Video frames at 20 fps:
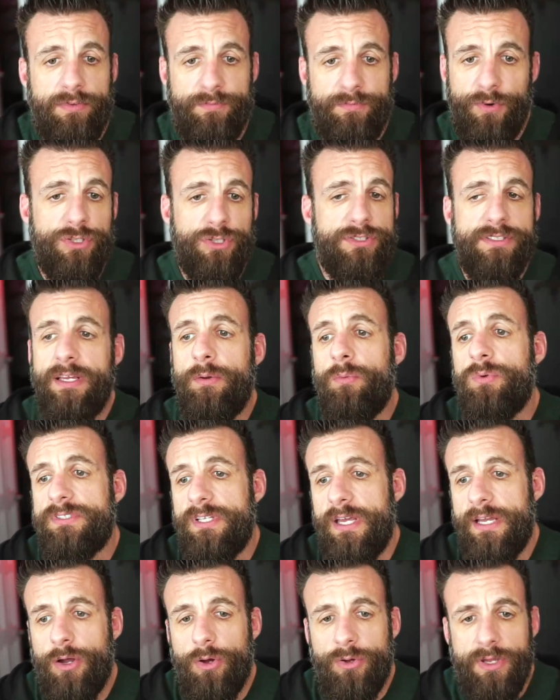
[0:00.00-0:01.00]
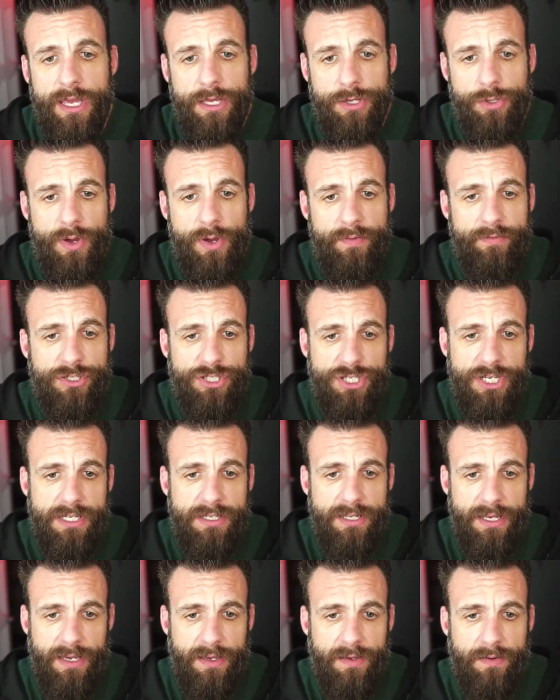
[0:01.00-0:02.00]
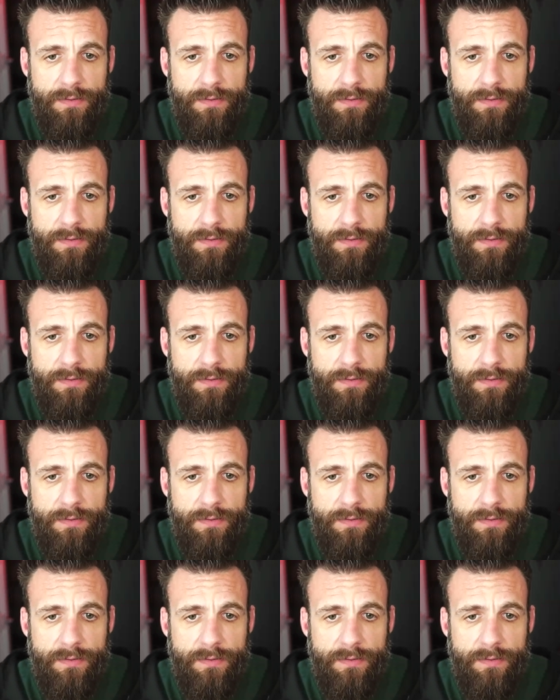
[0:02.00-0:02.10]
First thing was like, okay, you have a G E D.